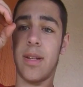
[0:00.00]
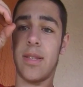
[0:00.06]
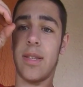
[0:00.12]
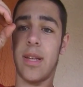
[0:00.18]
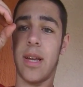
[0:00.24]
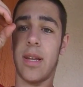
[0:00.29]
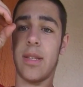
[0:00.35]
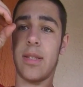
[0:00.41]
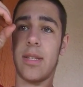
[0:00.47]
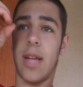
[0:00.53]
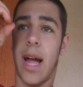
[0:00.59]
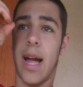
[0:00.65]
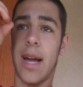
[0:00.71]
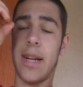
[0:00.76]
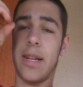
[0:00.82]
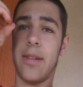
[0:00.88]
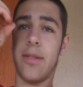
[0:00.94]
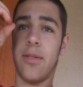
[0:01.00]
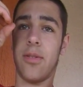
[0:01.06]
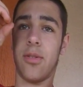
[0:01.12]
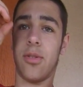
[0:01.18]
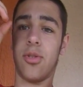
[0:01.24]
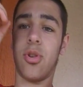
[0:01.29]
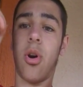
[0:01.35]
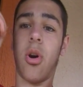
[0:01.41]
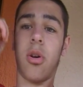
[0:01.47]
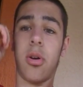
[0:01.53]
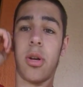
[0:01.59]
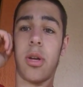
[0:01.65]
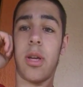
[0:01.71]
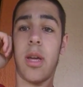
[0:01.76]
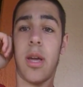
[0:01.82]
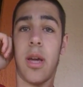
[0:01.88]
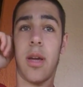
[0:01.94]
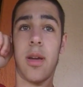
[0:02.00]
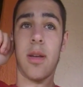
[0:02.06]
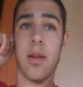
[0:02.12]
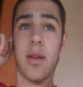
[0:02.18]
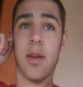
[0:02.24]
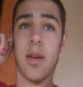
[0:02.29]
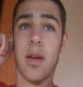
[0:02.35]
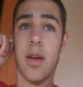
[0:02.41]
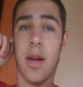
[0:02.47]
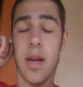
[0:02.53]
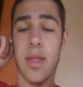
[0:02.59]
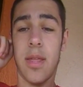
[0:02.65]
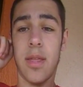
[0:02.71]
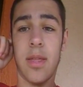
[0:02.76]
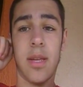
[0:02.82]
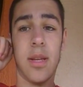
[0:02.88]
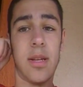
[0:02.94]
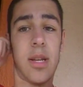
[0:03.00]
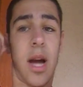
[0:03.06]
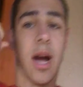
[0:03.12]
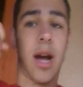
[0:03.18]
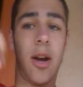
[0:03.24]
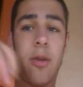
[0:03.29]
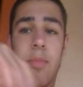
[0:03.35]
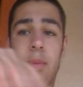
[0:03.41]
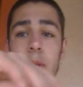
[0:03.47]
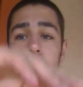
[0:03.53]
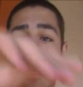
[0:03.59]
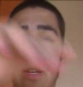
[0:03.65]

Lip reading: It's like tiny little chocolate cake. And then the entire